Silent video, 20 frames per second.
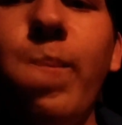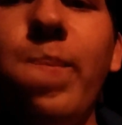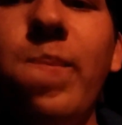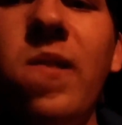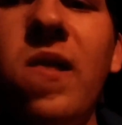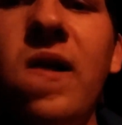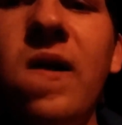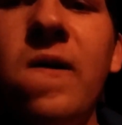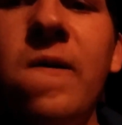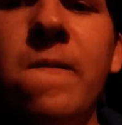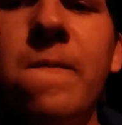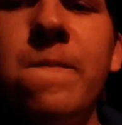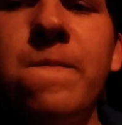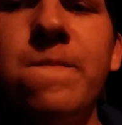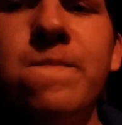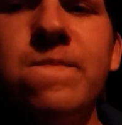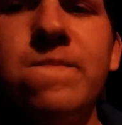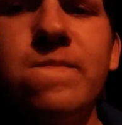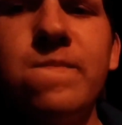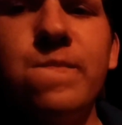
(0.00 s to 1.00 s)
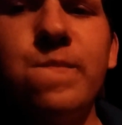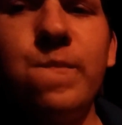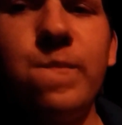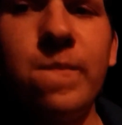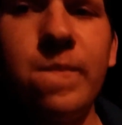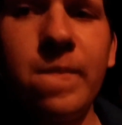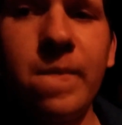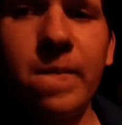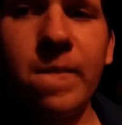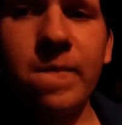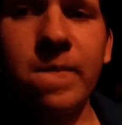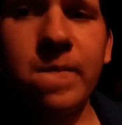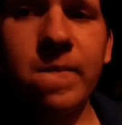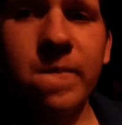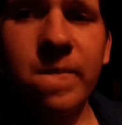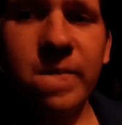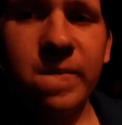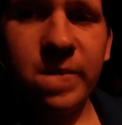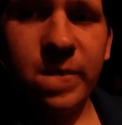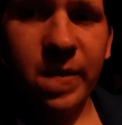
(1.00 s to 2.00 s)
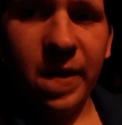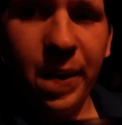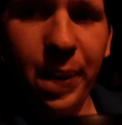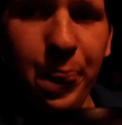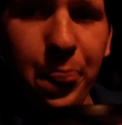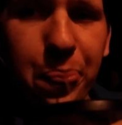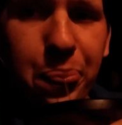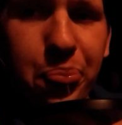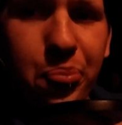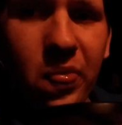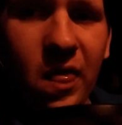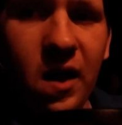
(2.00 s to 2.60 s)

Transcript: Nobody speaks.